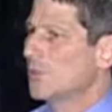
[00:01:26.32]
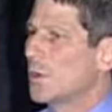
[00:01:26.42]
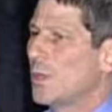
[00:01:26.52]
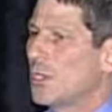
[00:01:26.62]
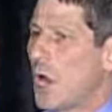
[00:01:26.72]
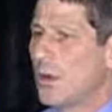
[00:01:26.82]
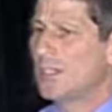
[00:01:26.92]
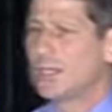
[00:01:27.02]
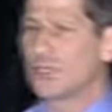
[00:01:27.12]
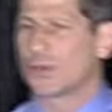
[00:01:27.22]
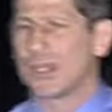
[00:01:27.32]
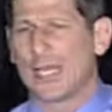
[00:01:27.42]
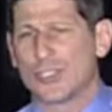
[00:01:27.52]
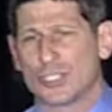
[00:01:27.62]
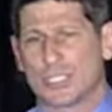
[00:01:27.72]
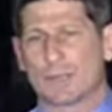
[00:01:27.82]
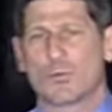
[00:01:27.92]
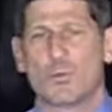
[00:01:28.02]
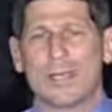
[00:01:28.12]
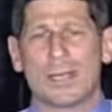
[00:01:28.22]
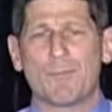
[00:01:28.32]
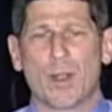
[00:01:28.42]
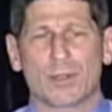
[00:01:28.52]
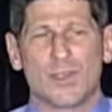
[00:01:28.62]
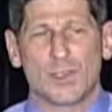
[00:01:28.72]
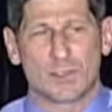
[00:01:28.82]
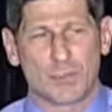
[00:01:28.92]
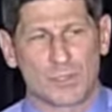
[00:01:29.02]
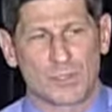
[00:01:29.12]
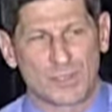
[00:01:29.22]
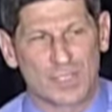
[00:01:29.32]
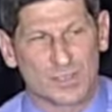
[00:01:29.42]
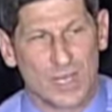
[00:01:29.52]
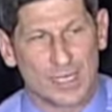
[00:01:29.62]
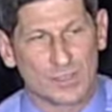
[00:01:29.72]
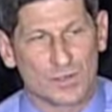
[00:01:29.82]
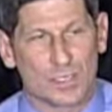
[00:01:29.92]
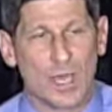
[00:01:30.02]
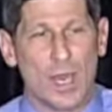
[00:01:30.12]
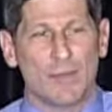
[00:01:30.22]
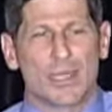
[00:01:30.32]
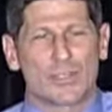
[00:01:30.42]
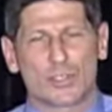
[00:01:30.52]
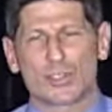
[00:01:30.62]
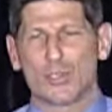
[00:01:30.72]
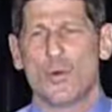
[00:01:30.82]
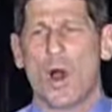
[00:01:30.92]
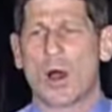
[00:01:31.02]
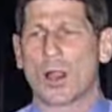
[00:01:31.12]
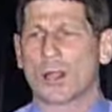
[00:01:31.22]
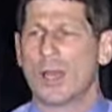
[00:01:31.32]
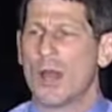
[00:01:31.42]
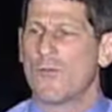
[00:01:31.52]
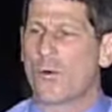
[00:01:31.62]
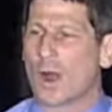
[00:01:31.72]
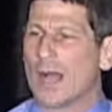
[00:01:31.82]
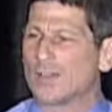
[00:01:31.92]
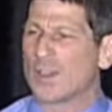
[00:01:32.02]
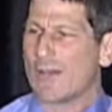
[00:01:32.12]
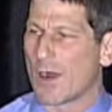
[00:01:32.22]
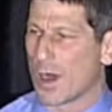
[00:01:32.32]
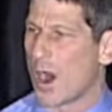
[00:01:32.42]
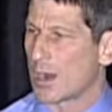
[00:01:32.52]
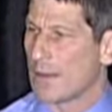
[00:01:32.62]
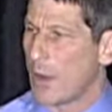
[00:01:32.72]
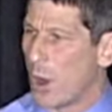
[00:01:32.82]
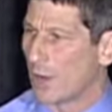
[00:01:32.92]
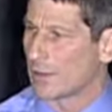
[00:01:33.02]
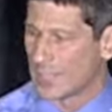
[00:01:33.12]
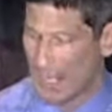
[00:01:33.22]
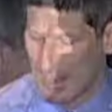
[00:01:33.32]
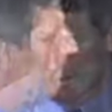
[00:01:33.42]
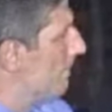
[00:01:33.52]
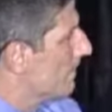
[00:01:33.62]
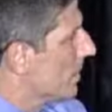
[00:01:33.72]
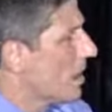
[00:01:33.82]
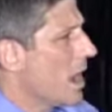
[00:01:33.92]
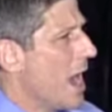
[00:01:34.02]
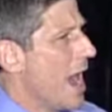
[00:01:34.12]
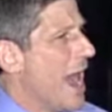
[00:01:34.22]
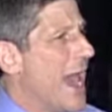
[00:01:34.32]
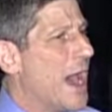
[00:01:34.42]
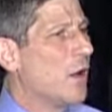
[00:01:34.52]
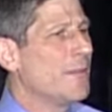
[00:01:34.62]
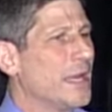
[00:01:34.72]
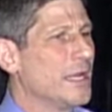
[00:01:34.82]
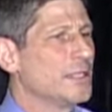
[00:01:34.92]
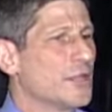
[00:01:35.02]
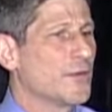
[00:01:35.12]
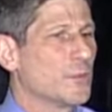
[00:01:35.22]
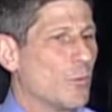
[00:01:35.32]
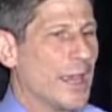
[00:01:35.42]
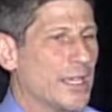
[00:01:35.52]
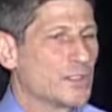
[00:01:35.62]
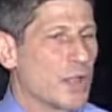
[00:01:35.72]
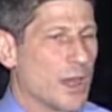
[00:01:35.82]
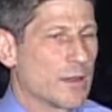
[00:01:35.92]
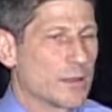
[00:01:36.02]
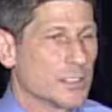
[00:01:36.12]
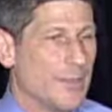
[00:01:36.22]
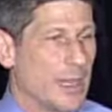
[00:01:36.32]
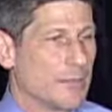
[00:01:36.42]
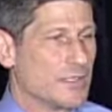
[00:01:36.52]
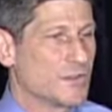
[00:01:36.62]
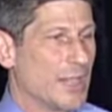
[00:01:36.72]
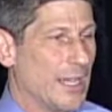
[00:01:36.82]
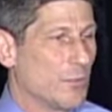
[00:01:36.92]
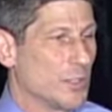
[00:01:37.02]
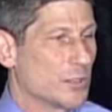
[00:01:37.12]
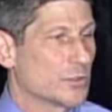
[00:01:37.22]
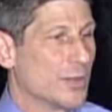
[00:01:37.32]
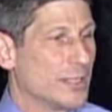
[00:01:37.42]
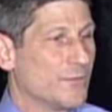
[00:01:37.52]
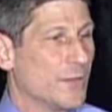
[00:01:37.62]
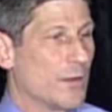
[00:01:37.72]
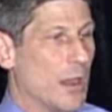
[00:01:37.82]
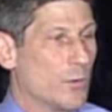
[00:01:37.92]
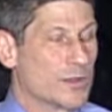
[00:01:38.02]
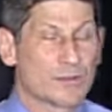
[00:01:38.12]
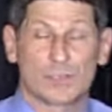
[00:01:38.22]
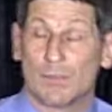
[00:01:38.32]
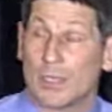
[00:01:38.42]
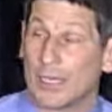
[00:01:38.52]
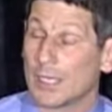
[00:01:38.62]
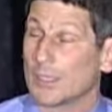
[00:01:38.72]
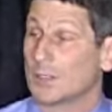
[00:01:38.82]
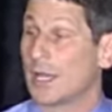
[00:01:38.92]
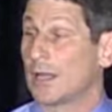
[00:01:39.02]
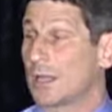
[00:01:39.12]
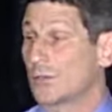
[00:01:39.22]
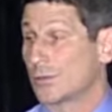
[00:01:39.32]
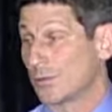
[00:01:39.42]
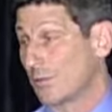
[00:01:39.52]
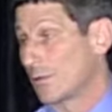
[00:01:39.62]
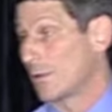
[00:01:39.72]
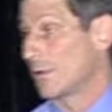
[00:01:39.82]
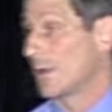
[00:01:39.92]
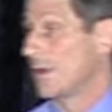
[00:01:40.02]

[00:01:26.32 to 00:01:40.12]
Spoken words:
So we go into these relationships willing participants in dishonesty because it's too hard for us to have our guard up all the time. How many different ways are there to make a mistake when you're trying to figure out whether somebody is telling a truth